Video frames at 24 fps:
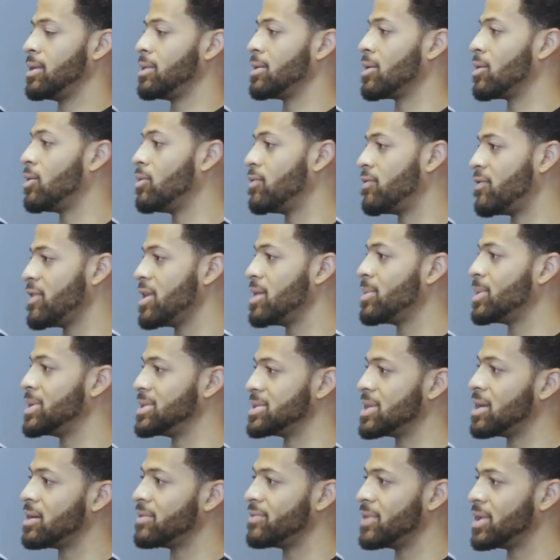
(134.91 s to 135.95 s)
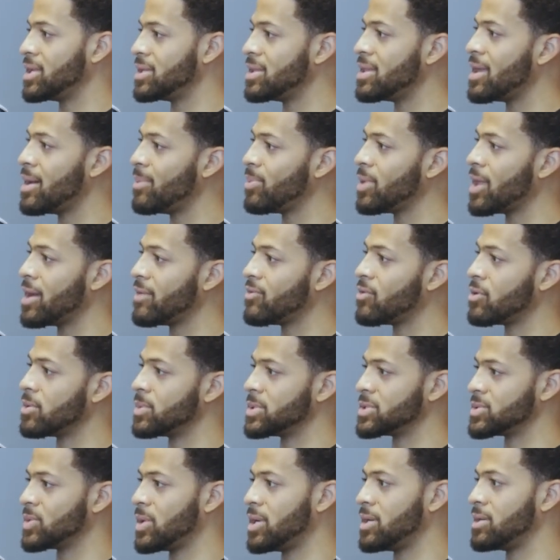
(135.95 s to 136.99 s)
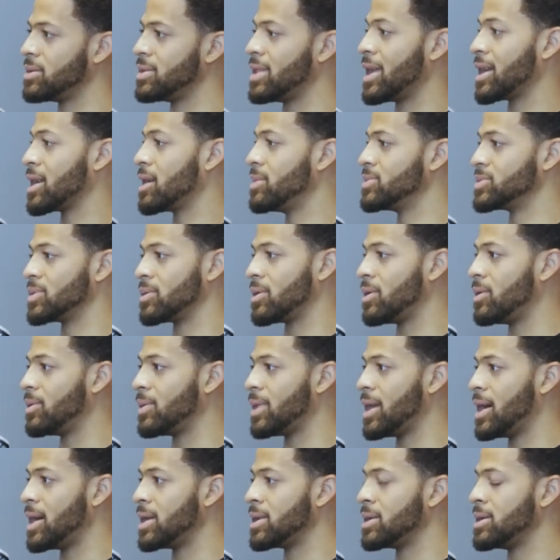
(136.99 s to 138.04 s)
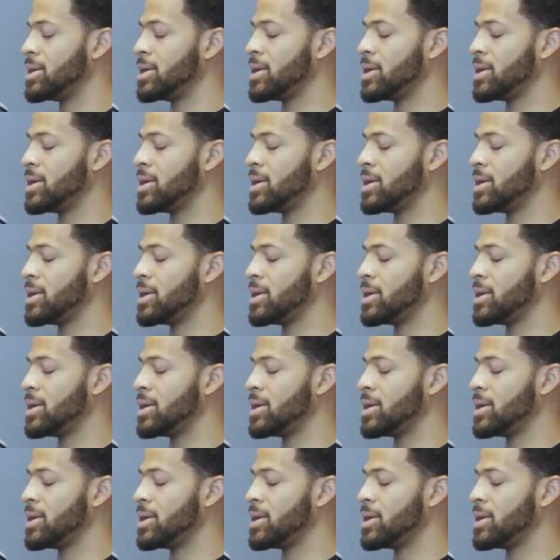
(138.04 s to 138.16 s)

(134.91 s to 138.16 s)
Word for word: their whole family is elevated to that platform as well. That comes with a whole lot.